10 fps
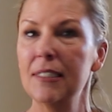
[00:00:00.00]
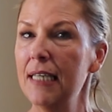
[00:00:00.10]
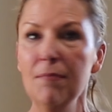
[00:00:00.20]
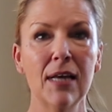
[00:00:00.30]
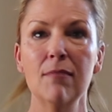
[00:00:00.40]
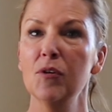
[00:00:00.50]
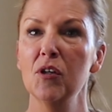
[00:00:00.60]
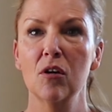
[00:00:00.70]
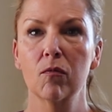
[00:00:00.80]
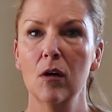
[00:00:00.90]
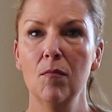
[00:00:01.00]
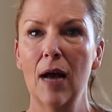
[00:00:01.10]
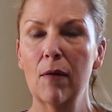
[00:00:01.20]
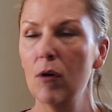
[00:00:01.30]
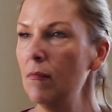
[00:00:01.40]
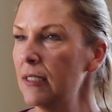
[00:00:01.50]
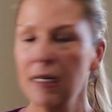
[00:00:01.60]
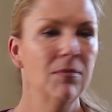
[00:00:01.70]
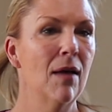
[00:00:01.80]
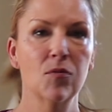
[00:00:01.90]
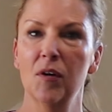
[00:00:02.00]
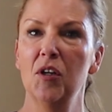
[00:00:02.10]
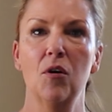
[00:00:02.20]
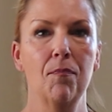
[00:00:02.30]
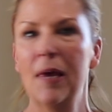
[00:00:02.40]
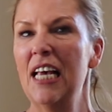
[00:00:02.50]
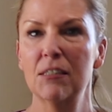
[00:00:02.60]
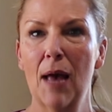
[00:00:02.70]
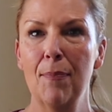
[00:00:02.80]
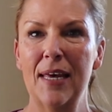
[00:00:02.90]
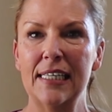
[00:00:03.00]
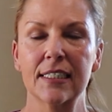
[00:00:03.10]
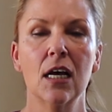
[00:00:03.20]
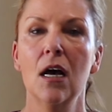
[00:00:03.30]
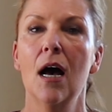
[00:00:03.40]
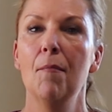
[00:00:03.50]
Sometimes we're gonna do it room by room. Sometimes we're gonna do it piece by piece.